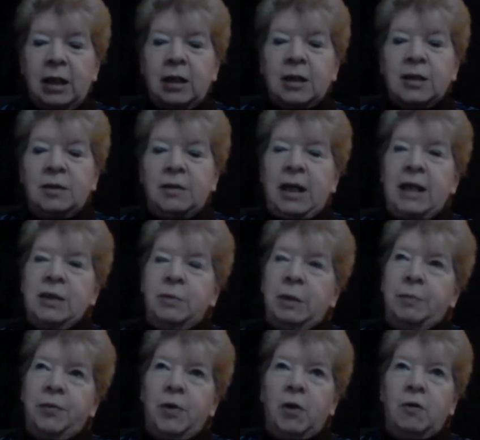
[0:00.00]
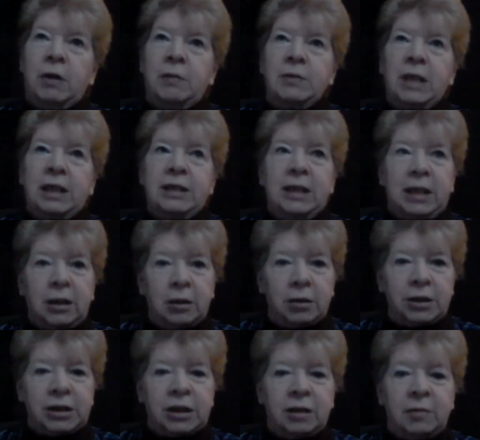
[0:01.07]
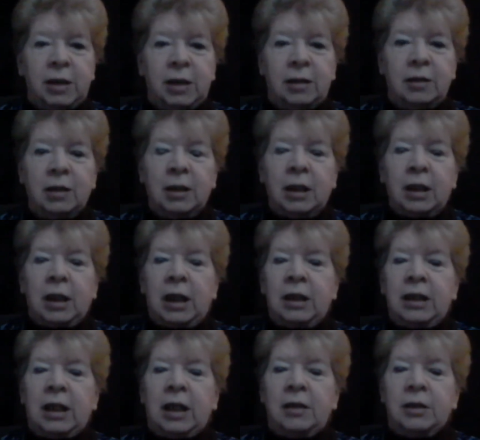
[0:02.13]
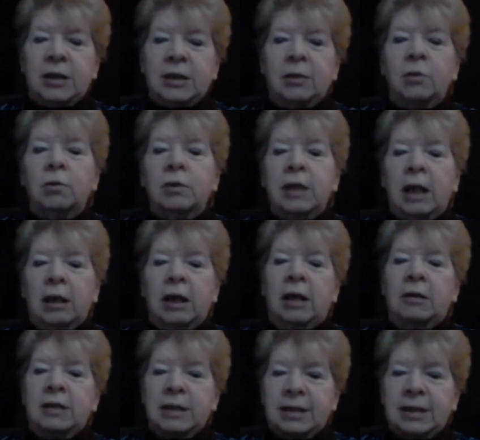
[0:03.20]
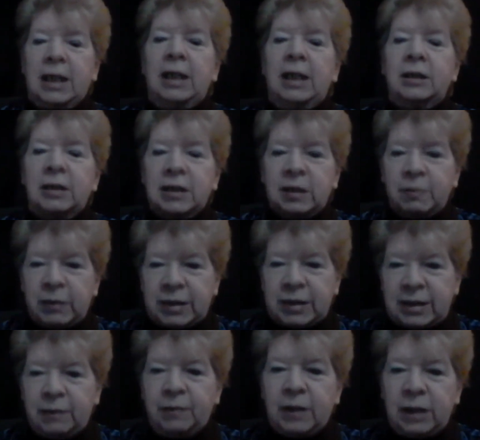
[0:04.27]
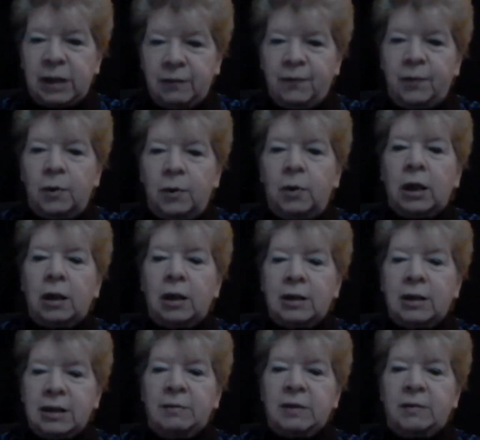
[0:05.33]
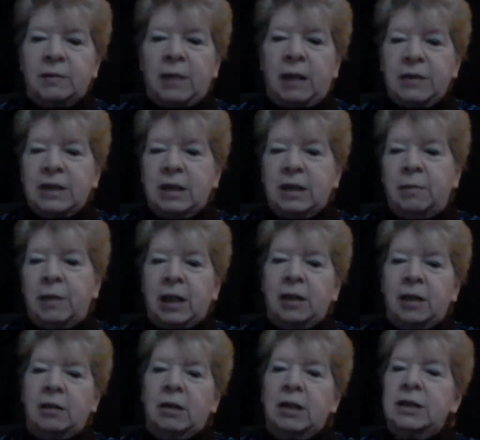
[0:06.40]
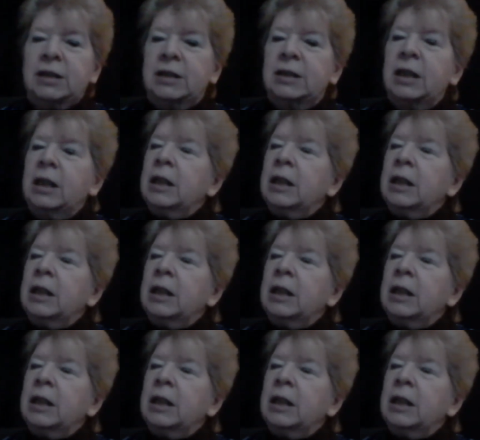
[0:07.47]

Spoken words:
So that's where programs like Dee Dee Hirsch come in, and the others that are designed and specifically for attempt survivors coming out of crisis.